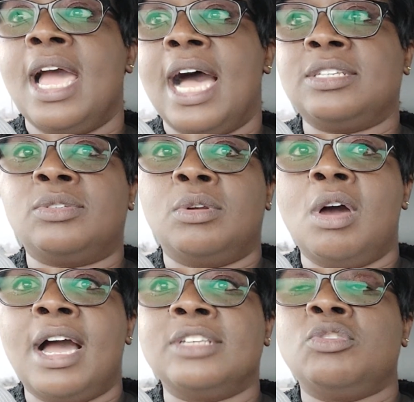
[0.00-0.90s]
As
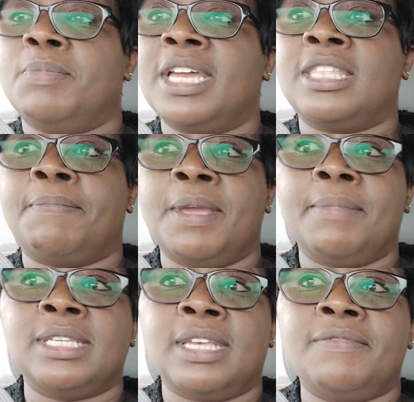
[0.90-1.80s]
long as you make the
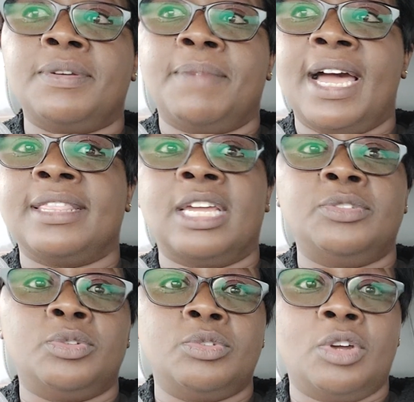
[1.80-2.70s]
payments every month and
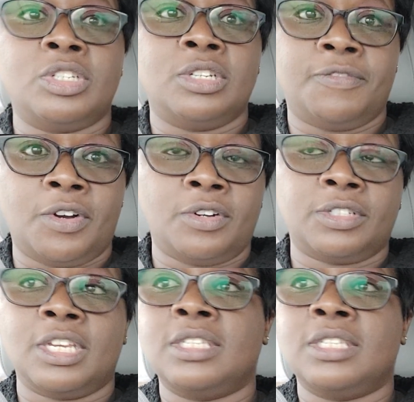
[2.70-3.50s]
you do not default,